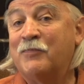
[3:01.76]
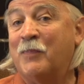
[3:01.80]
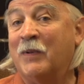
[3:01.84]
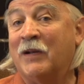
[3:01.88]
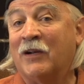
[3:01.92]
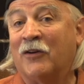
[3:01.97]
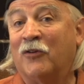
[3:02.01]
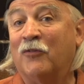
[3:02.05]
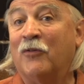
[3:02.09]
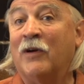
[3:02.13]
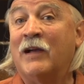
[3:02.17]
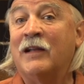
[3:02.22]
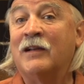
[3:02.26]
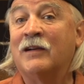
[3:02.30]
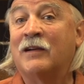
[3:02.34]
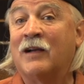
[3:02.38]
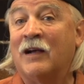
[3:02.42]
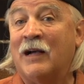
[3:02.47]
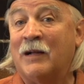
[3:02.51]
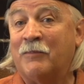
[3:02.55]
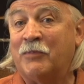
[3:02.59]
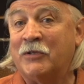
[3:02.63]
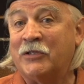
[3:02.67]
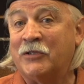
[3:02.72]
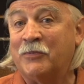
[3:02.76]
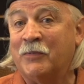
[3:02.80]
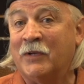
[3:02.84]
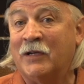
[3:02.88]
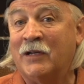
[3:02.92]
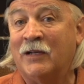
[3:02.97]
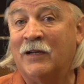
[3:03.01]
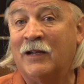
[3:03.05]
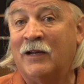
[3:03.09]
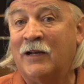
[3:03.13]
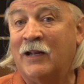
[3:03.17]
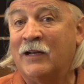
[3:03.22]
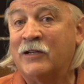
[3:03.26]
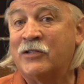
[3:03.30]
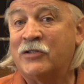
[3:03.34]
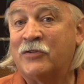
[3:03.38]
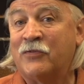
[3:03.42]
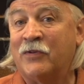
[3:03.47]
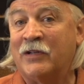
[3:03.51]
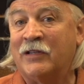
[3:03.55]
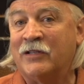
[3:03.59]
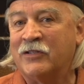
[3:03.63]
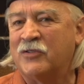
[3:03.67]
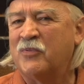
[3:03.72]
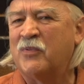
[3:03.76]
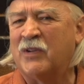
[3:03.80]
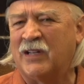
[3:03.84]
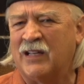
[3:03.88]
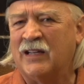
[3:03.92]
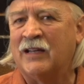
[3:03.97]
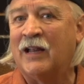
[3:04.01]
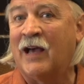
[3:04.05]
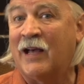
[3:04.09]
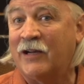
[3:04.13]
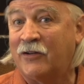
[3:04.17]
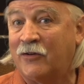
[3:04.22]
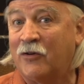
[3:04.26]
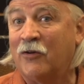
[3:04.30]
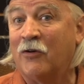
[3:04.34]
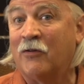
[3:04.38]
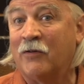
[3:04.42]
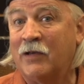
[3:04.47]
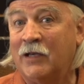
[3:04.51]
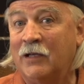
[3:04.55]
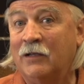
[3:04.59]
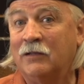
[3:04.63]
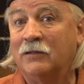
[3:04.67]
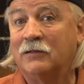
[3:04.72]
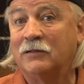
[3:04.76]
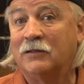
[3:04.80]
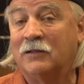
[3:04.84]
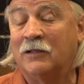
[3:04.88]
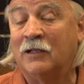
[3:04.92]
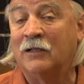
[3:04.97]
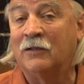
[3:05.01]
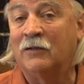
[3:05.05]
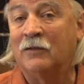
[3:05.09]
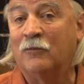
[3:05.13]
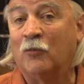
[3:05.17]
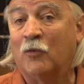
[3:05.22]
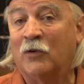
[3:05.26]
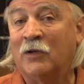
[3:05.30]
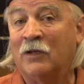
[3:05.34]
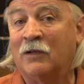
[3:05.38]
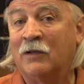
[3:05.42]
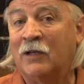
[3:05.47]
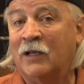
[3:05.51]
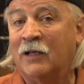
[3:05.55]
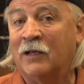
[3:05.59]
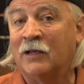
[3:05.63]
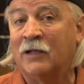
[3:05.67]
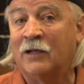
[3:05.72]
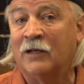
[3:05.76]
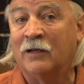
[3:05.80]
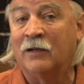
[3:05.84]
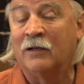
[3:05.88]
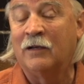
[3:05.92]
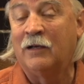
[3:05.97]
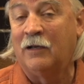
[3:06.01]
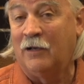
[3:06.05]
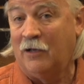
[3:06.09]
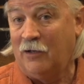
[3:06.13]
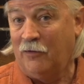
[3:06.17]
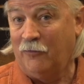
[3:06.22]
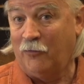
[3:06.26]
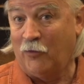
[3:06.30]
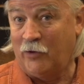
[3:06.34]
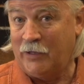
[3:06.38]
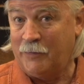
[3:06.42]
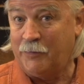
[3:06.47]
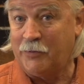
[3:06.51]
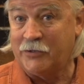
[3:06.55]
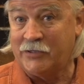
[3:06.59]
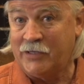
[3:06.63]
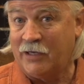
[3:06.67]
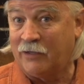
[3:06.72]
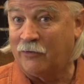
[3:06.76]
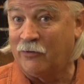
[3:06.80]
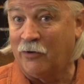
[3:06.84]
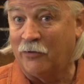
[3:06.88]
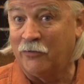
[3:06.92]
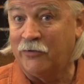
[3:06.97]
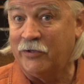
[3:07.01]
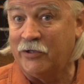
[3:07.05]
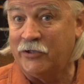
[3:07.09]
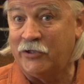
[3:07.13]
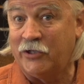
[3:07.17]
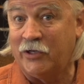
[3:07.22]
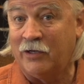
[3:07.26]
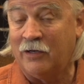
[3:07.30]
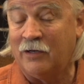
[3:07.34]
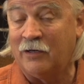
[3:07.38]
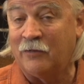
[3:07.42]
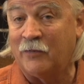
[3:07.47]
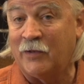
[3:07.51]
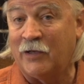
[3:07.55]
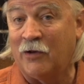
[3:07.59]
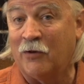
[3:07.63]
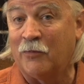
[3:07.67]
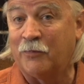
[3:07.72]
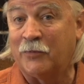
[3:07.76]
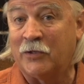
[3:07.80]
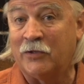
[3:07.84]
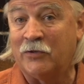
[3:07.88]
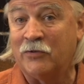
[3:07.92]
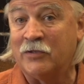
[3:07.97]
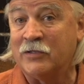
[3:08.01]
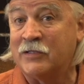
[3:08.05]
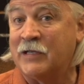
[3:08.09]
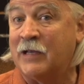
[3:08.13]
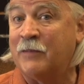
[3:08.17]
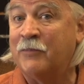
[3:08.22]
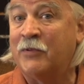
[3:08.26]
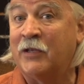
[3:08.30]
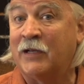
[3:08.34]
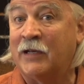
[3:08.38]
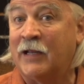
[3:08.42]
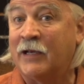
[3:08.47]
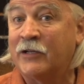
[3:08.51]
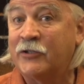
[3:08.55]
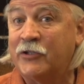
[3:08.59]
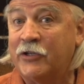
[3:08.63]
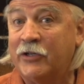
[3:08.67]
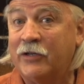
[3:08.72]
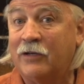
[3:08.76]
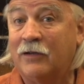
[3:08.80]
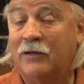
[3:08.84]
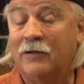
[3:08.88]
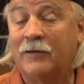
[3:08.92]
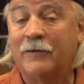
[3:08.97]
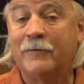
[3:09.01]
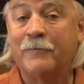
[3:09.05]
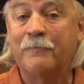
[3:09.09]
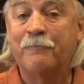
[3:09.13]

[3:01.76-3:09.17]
been a great accomplishment in an industry that's really not growing, that we're looking at a 40% growth this year, and we hope to do the same thing next year.